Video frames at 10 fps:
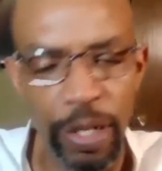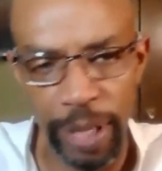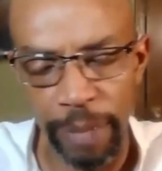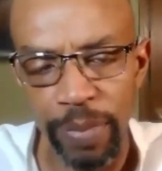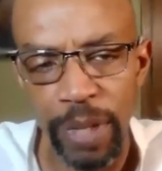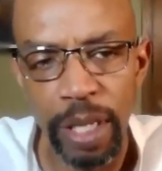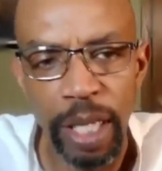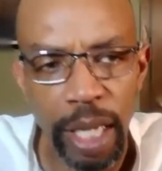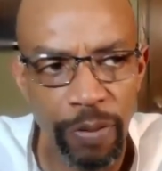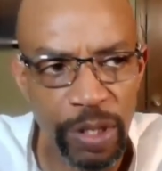okay.
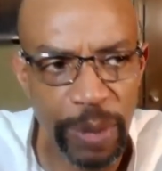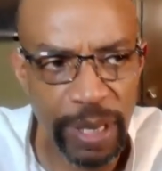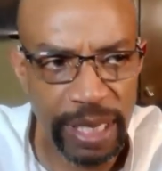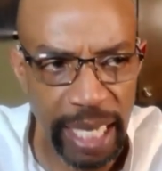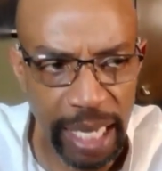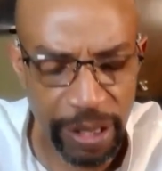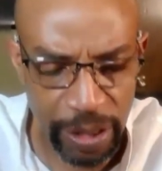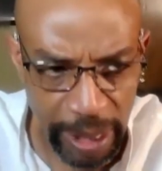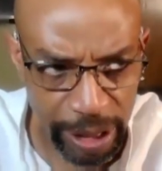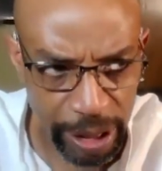In response to Kathy's
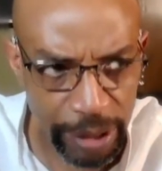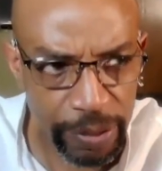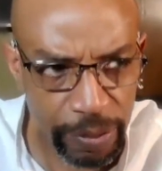question,